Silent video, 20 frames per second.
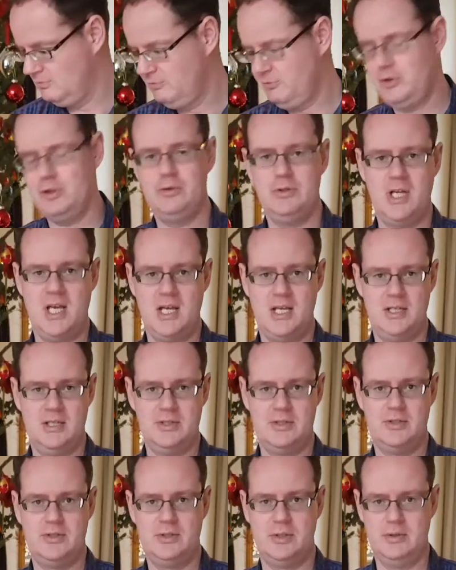few
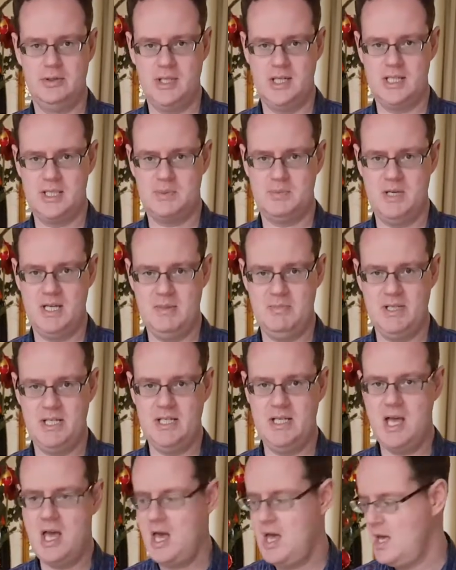years, 2 years
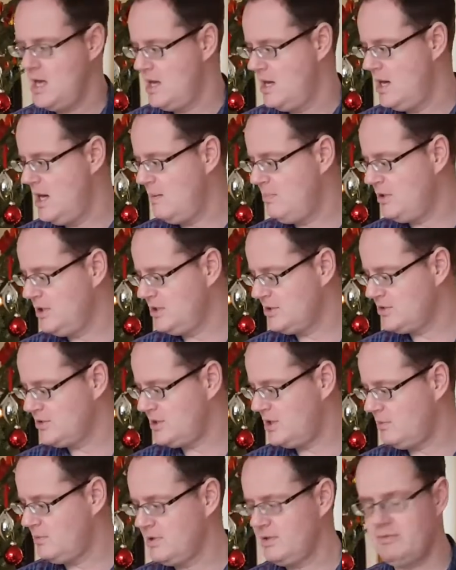maybe. But I'll
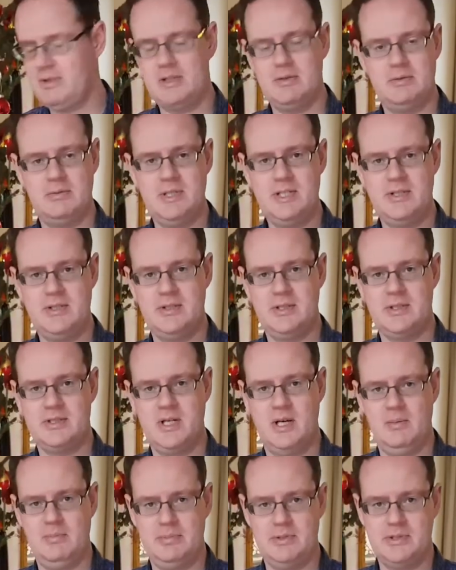start with a very recent
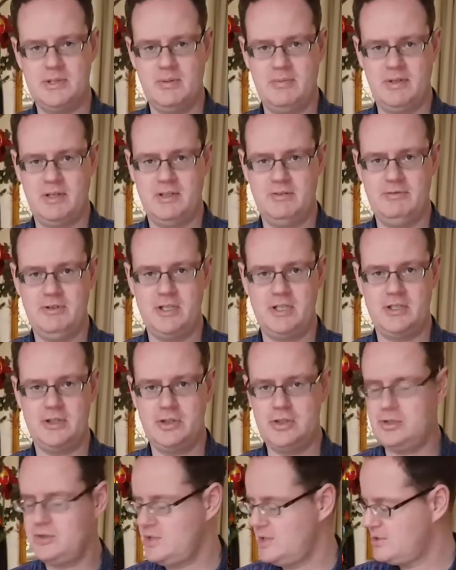example, something I finished
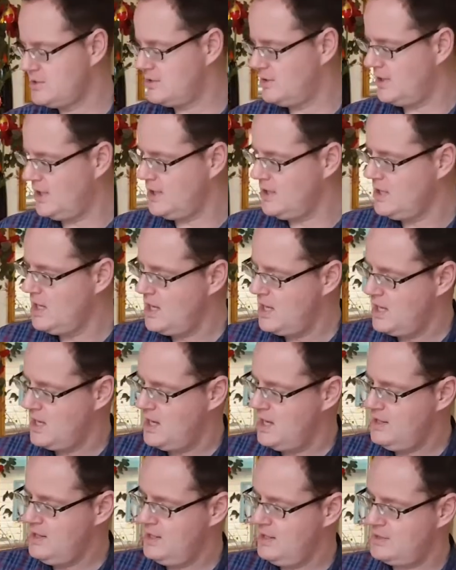just yesterday,
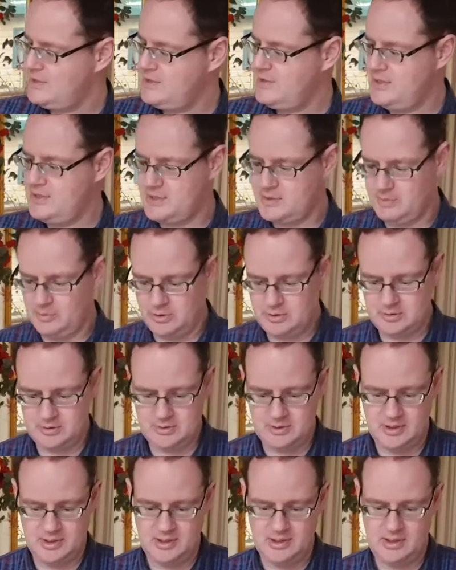and that is this
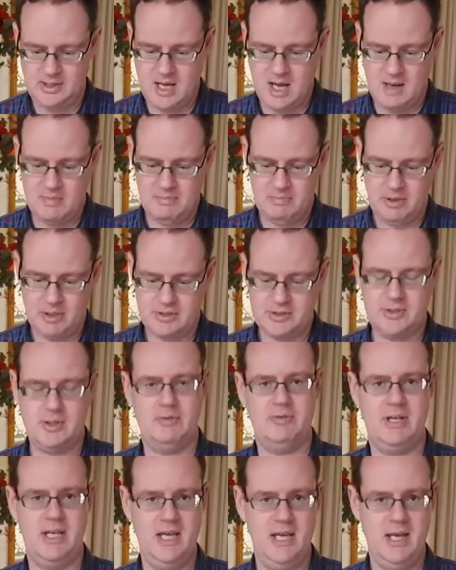small box
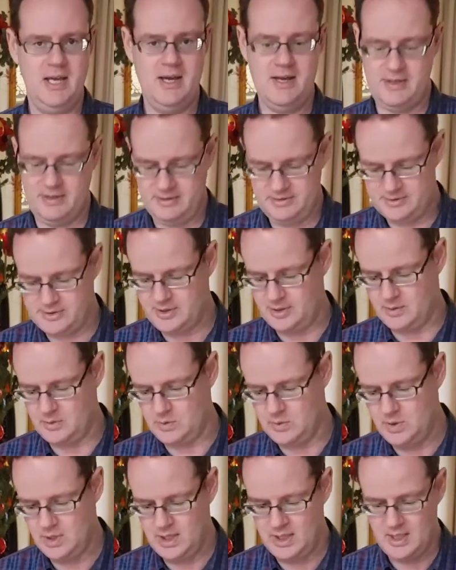over here.
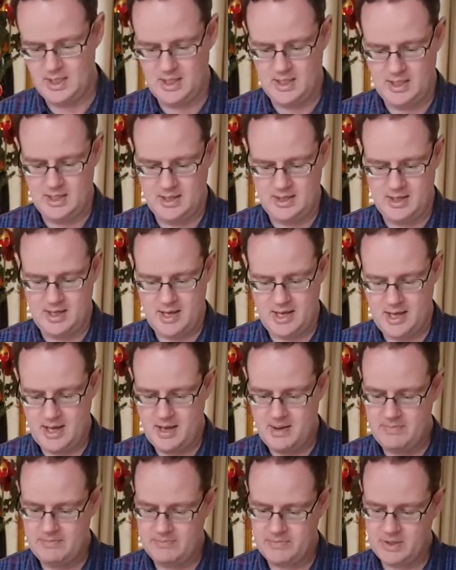So
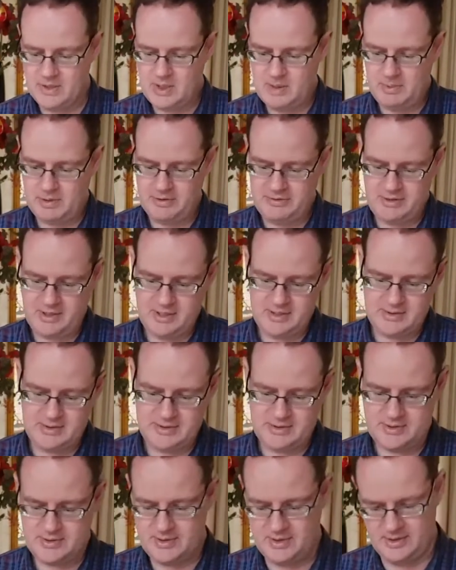a couple of
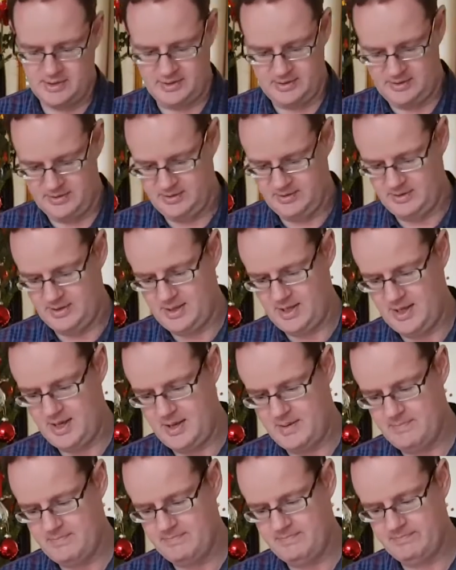things
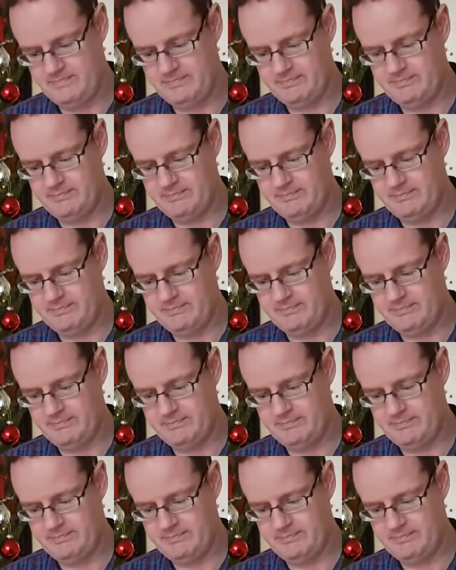that